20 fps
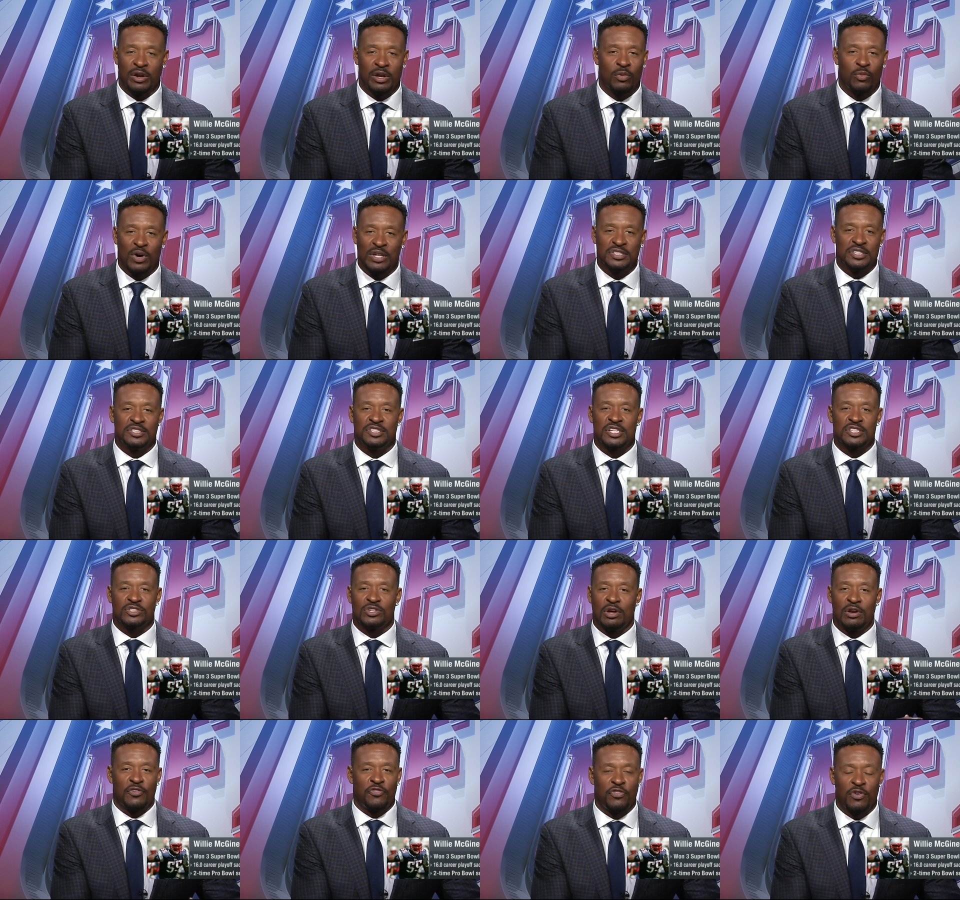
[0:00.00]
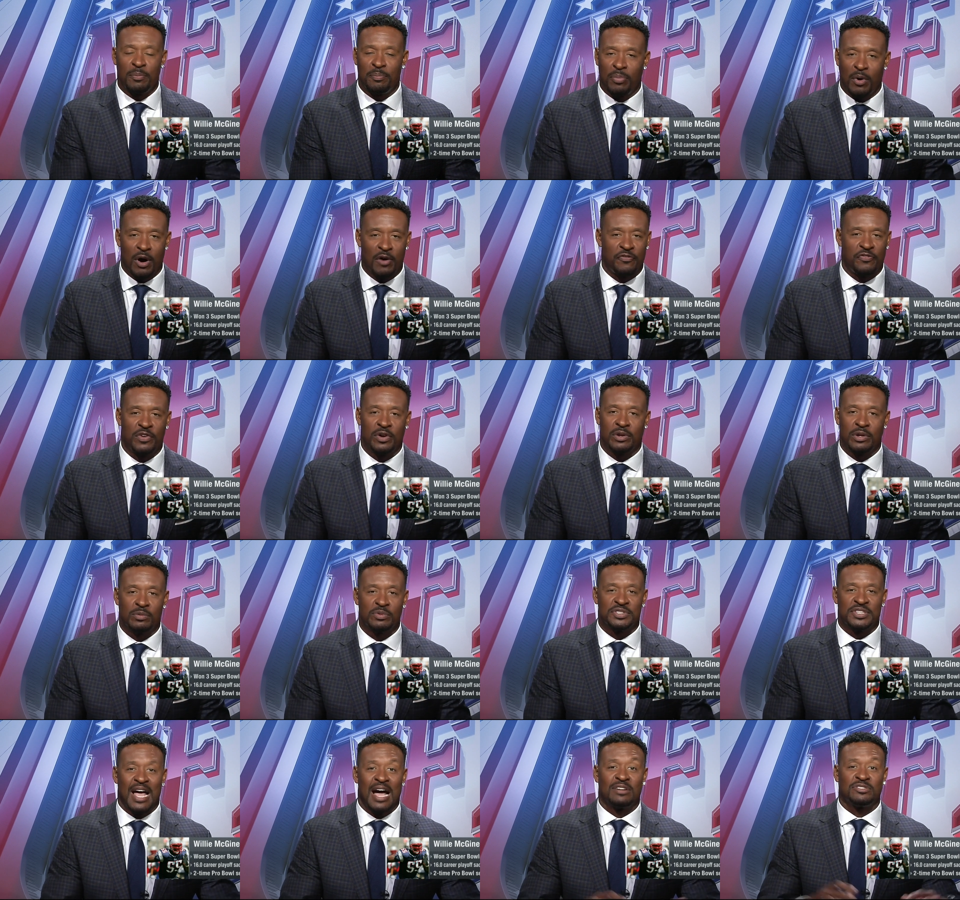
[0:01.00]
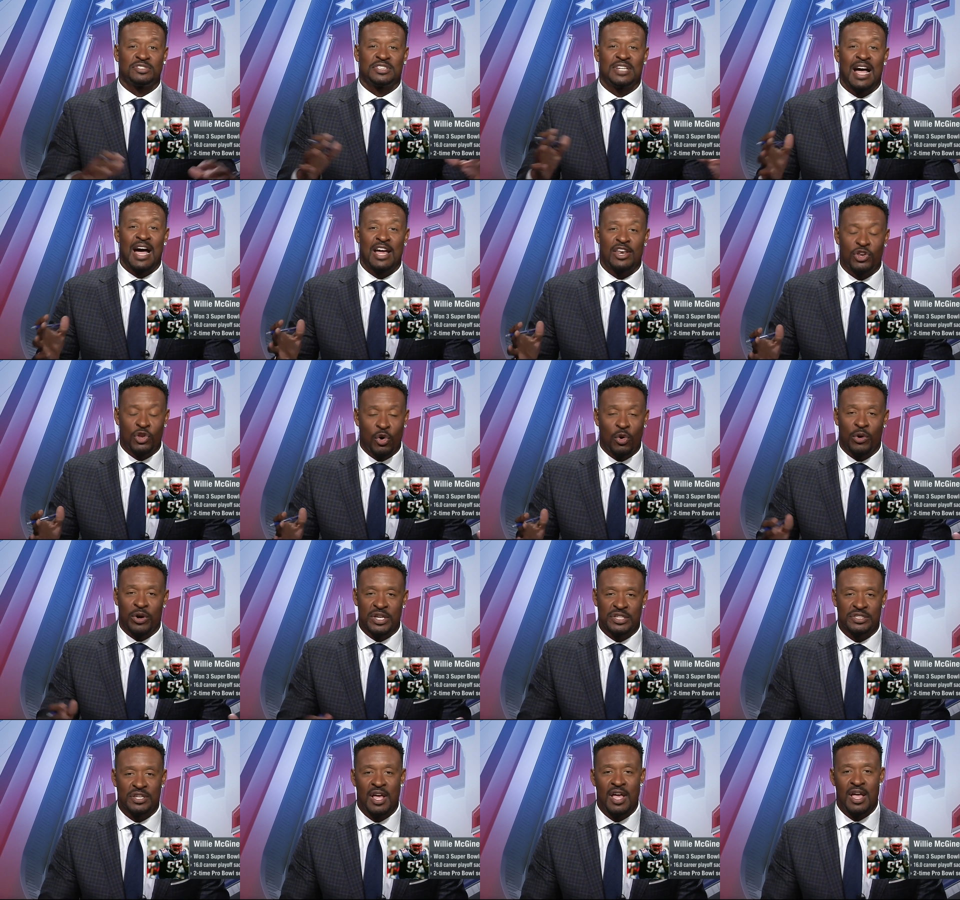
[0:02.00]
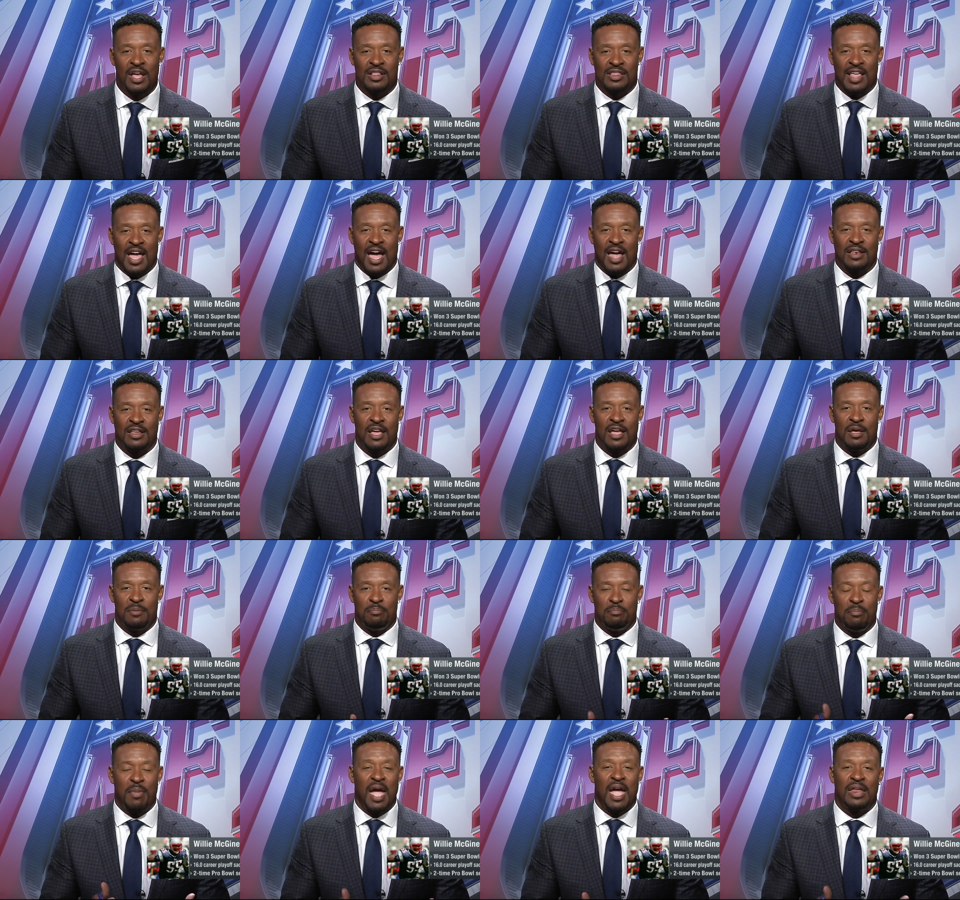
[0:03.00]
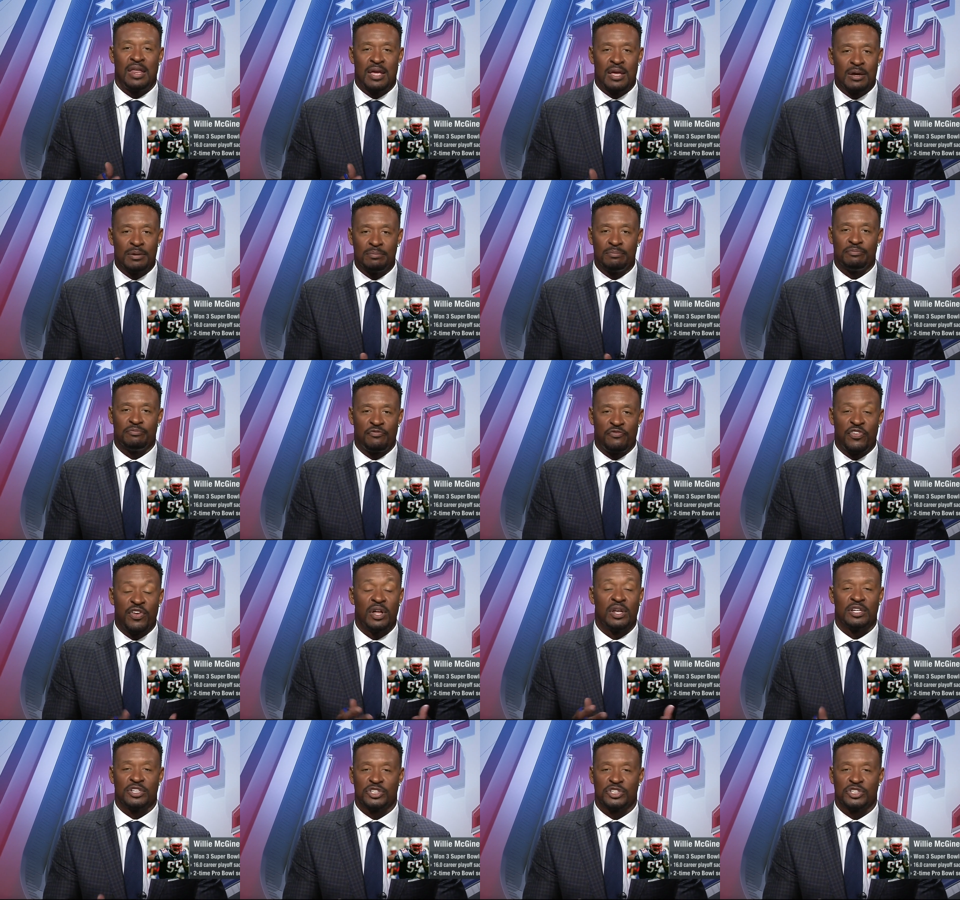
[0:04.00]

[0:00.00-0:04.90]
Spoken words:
It wasn't just on a football field, it was outside noise that made him feel a